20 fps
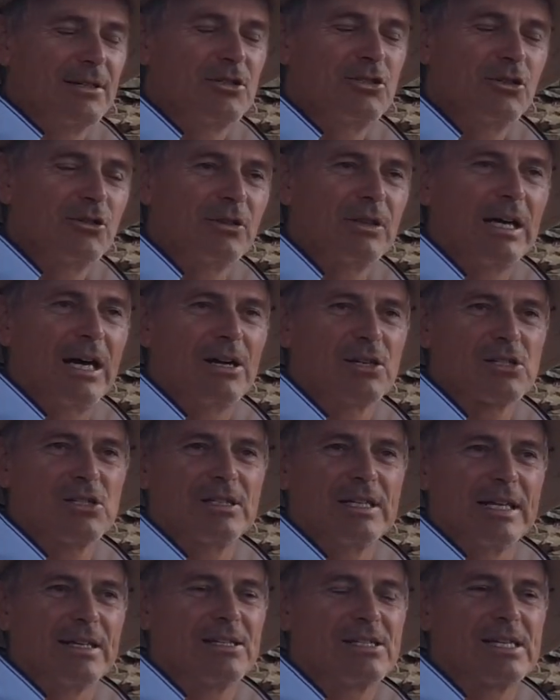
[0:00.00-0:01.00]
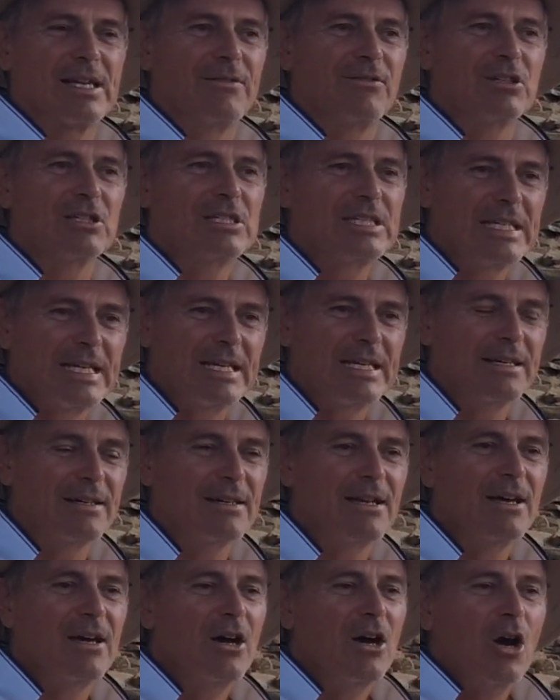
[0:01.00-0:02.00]
2017
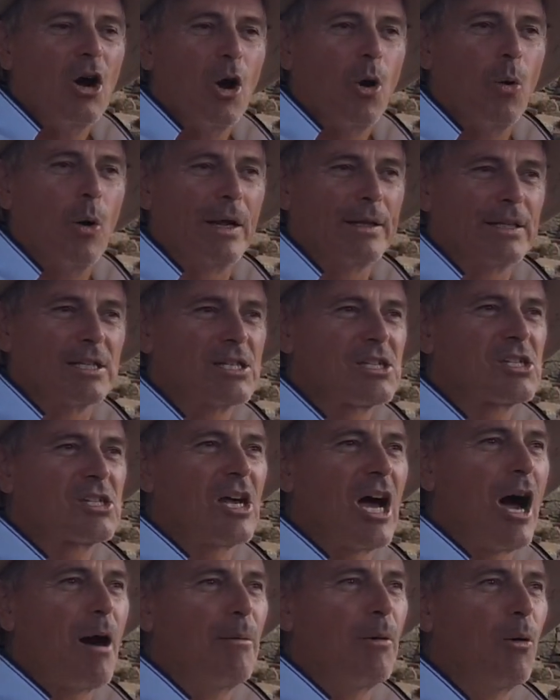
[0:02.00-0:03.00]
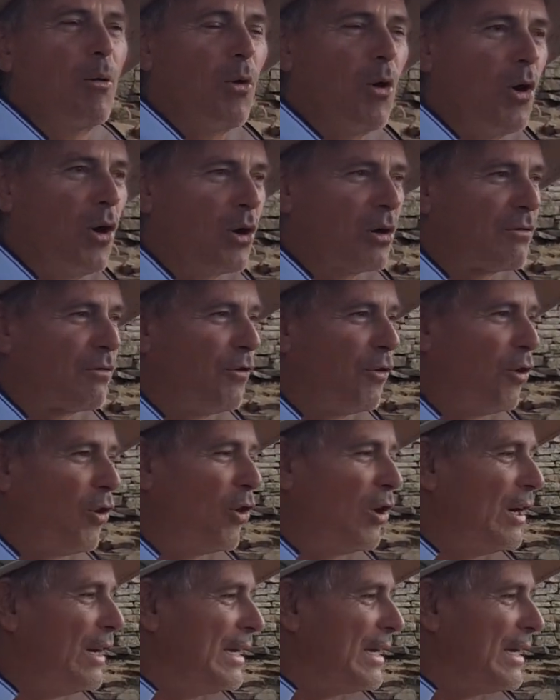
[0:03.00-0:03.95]
won the Saab Award for